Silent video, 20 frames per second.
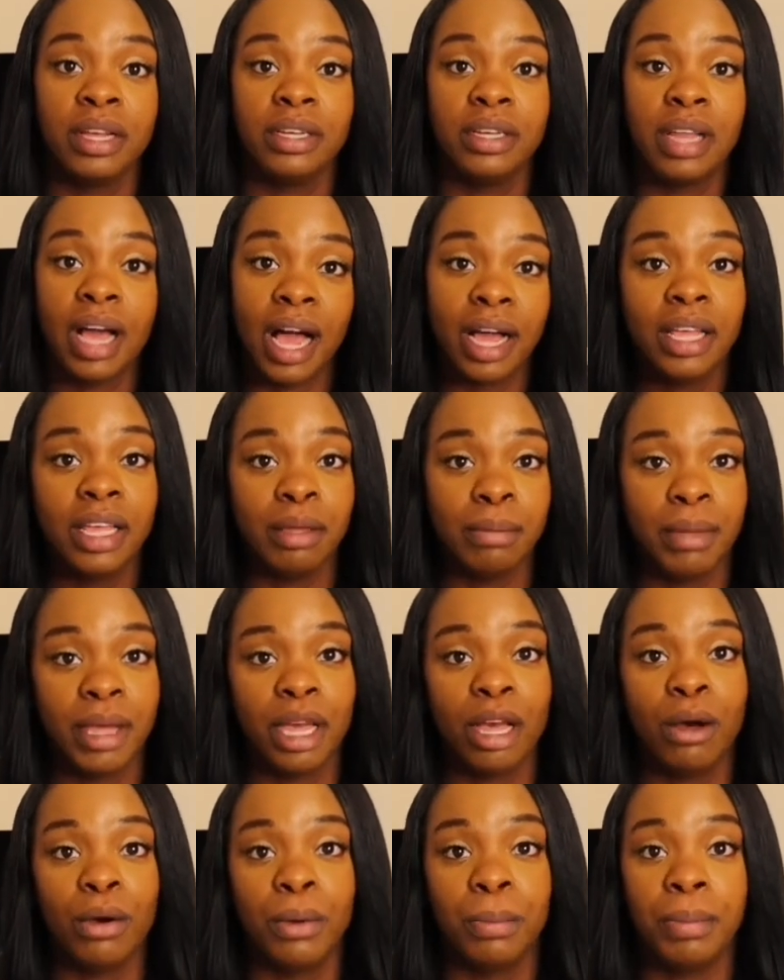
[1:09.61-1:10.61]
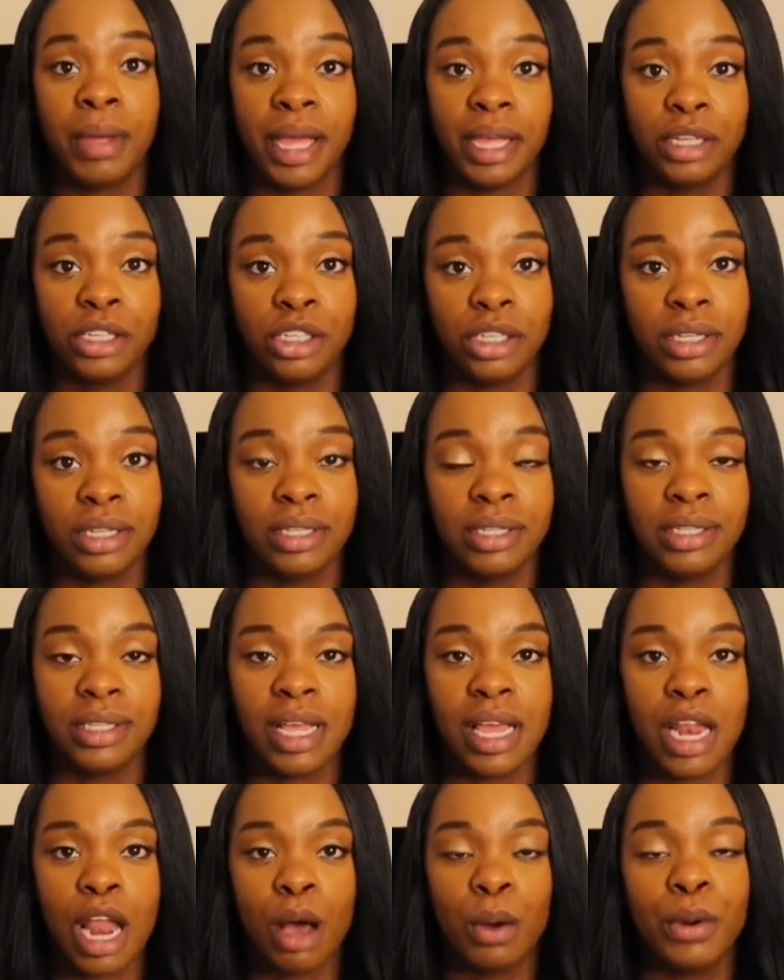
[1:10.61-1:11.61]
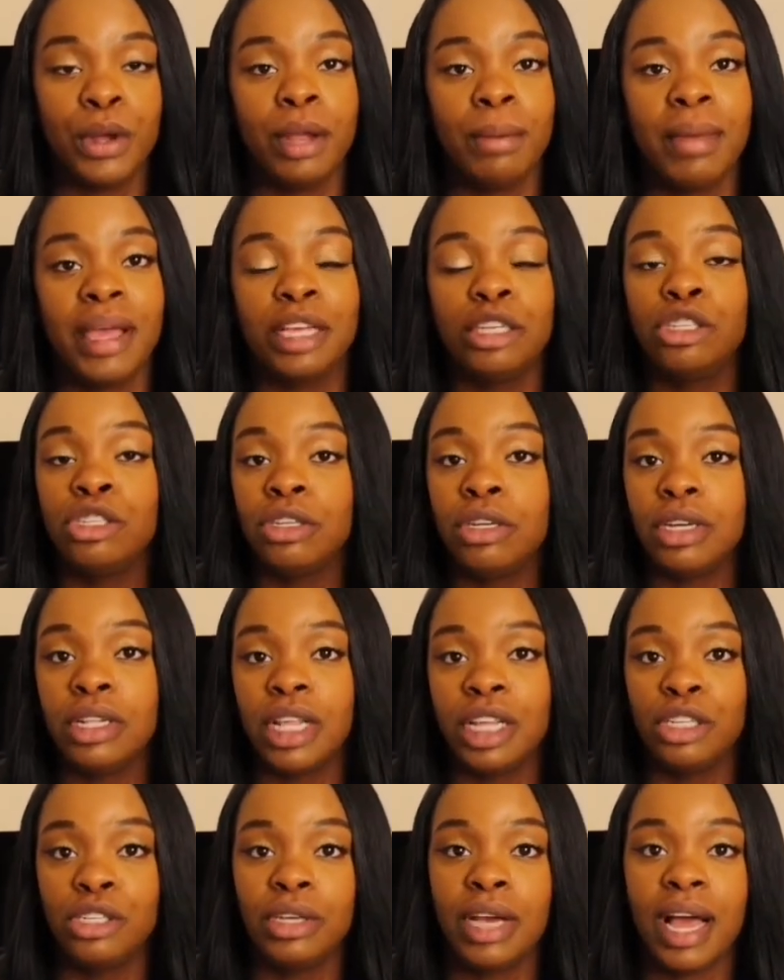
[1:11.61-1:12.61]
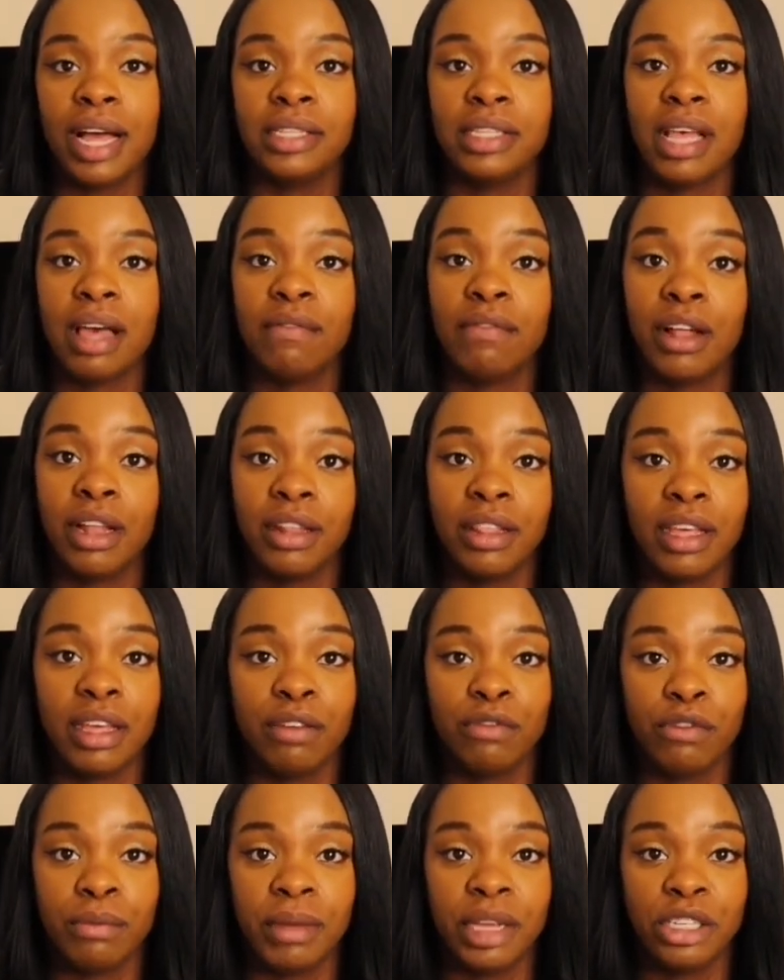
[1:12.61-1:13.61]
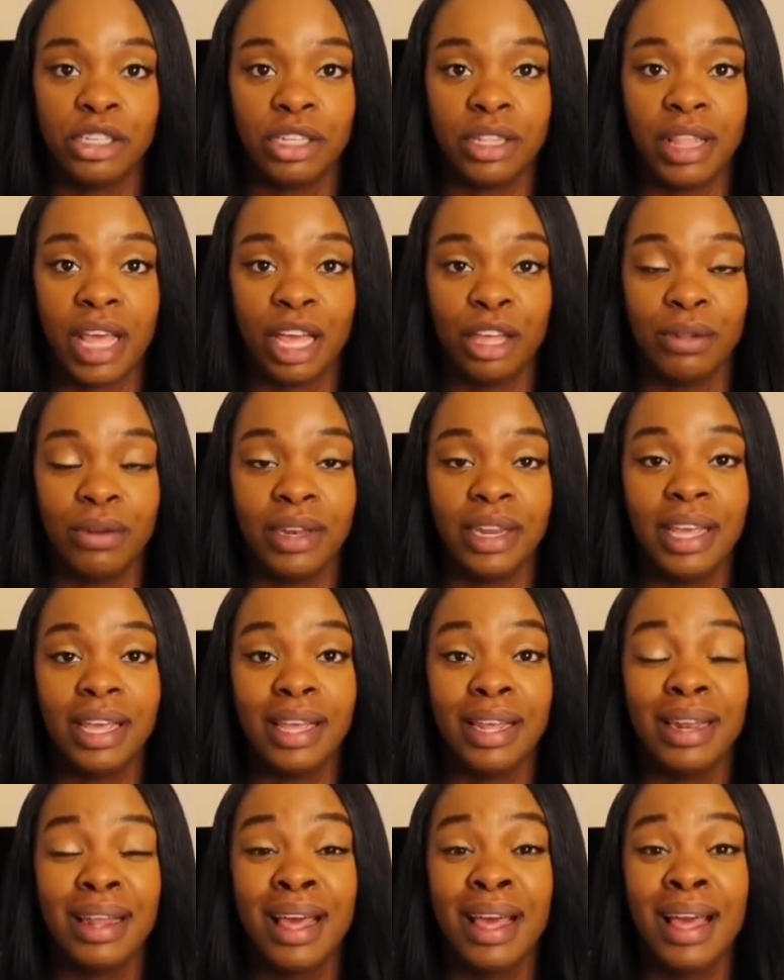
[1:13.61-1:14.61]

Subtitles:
document on patients, and I want to make sure that you guys have all the information that you need.